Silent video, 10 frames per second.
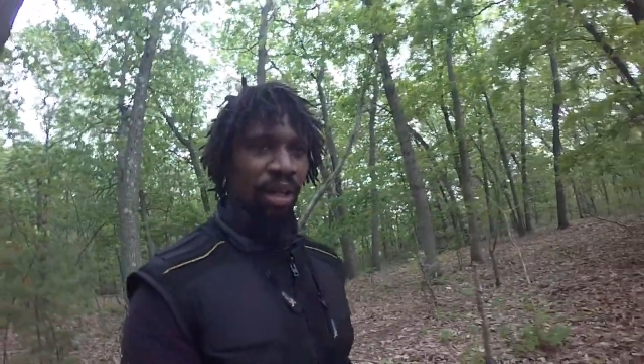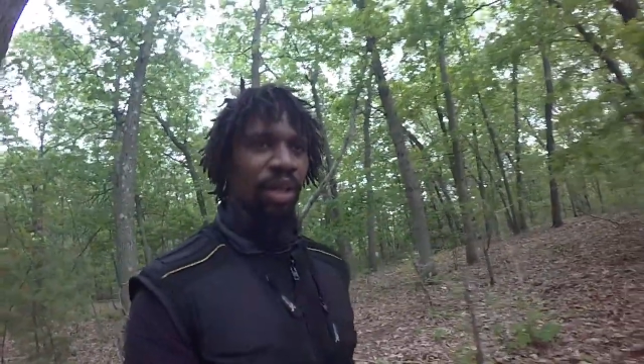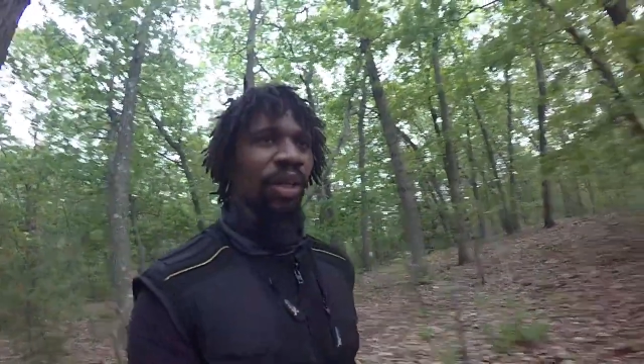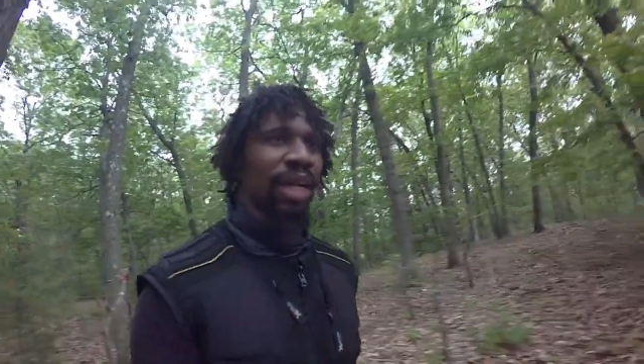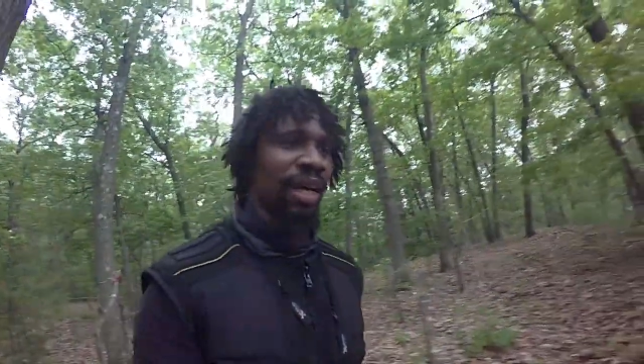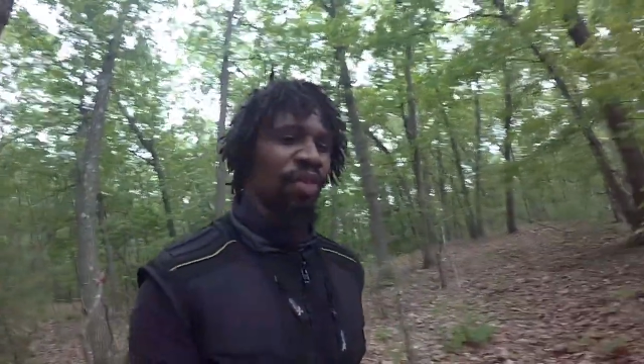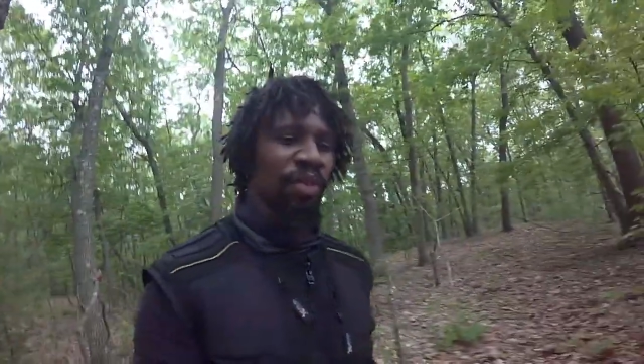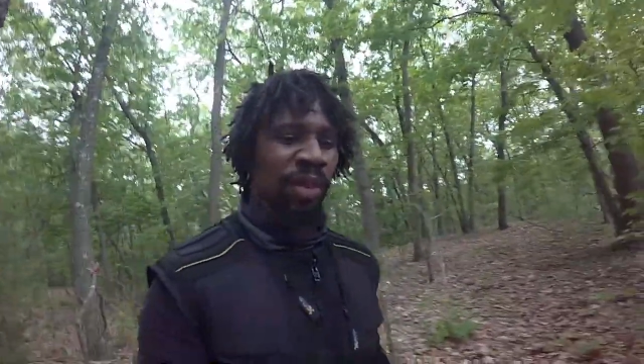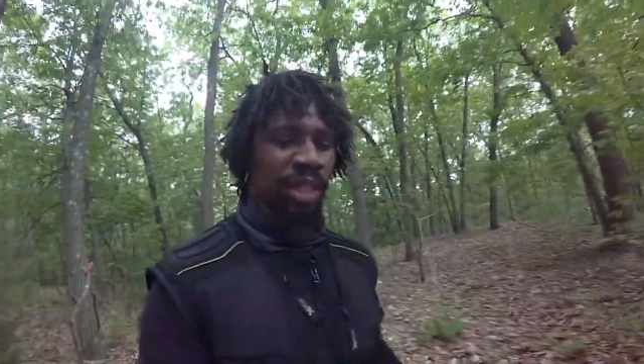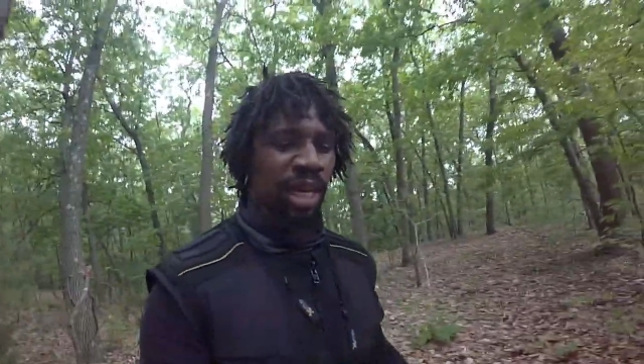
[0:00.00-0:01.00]
although a lot of
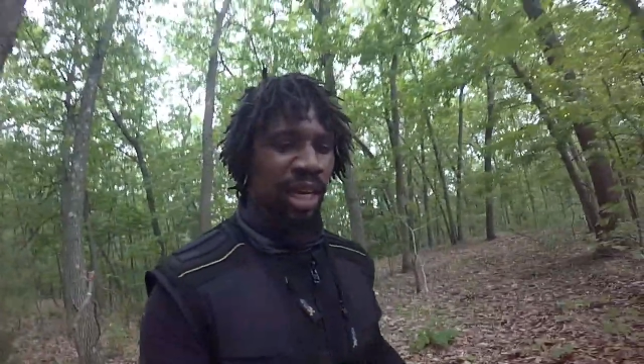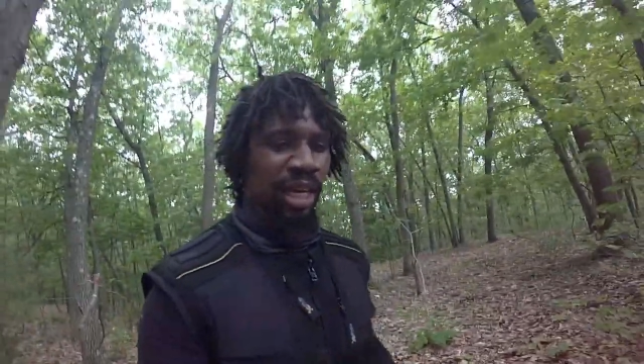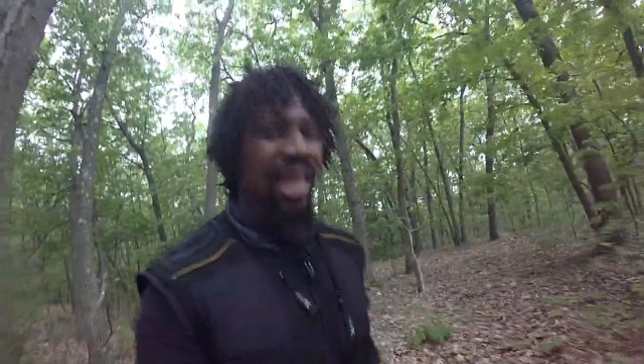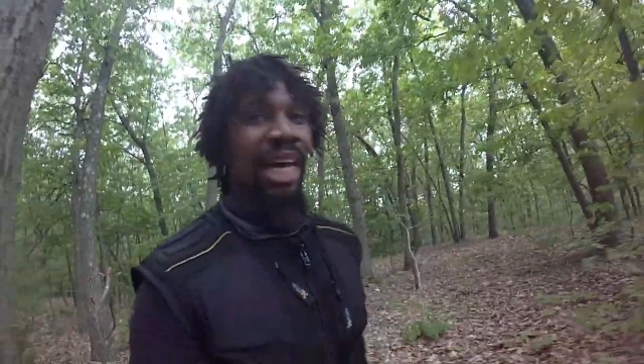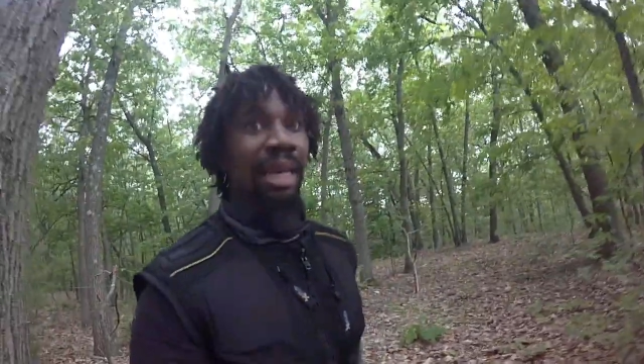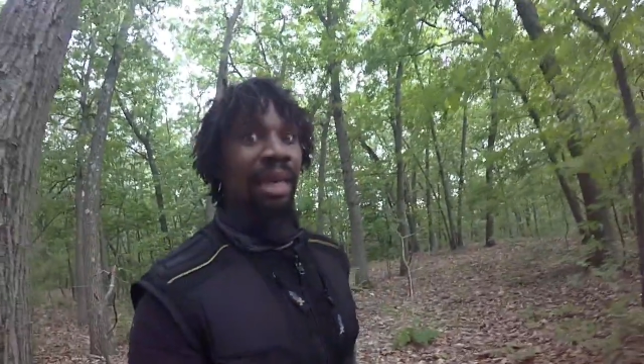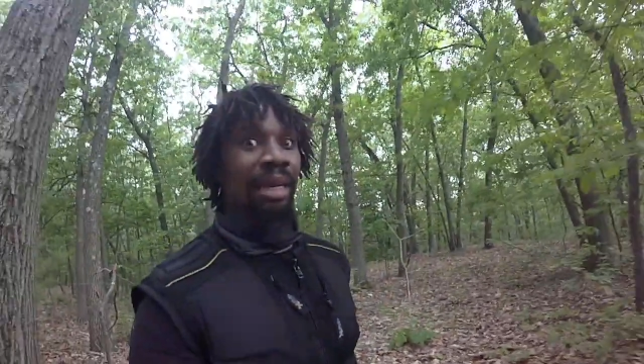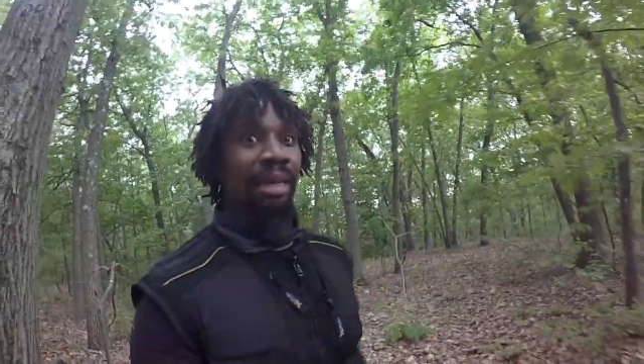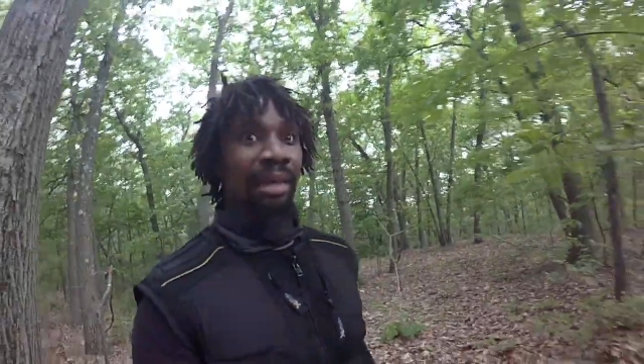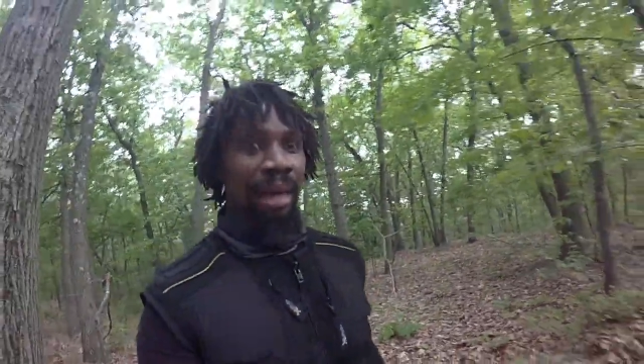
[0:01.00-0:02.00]
you have been saying it, a
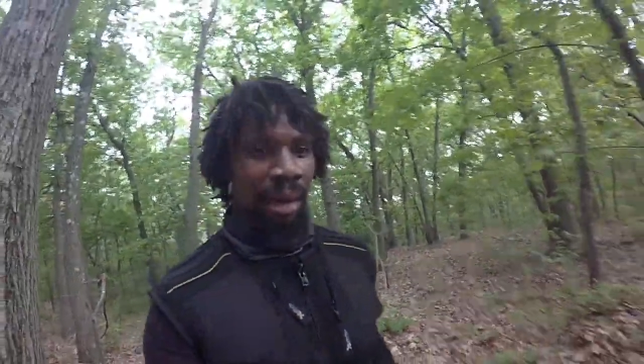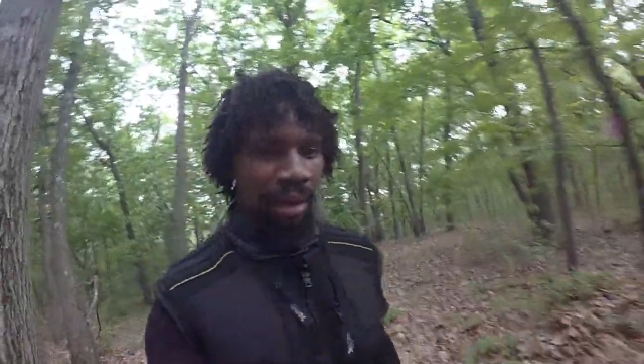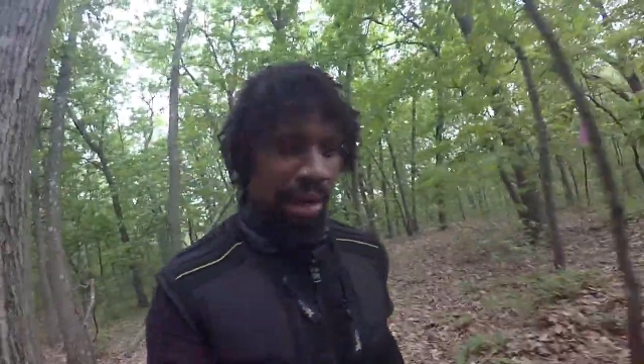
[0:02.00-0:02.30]
little did I